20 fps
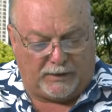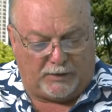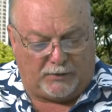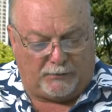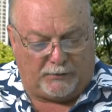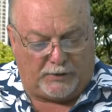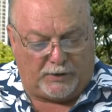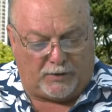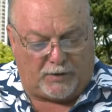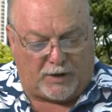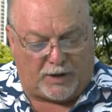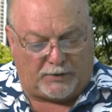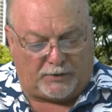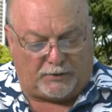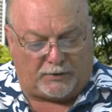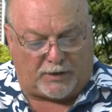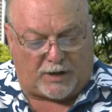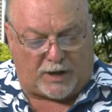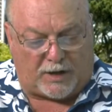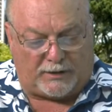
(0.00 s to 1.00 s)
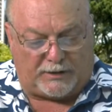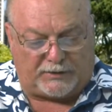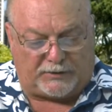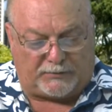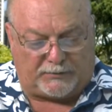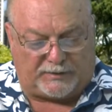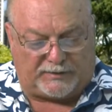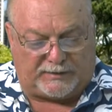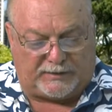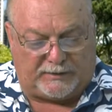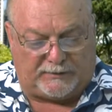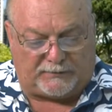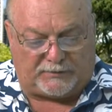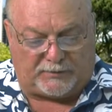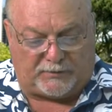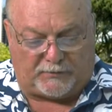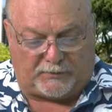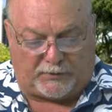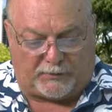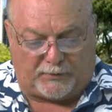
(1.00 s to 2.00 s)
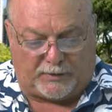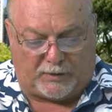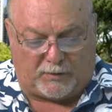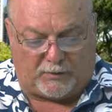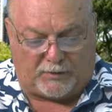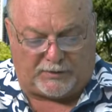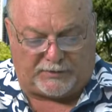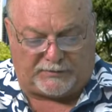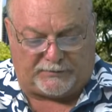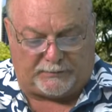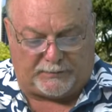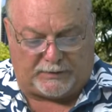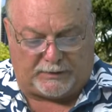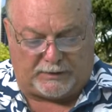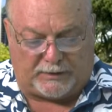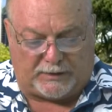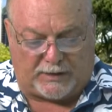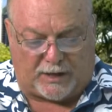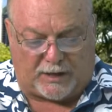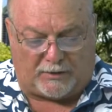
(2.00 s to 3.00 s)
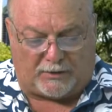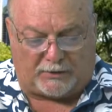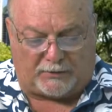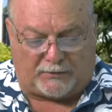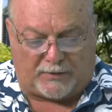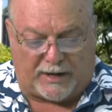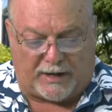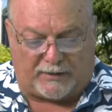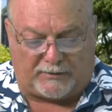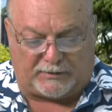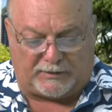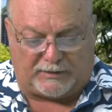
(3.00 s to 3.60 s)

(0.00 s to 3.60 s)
Rio Hondo College receives over $750,000 grant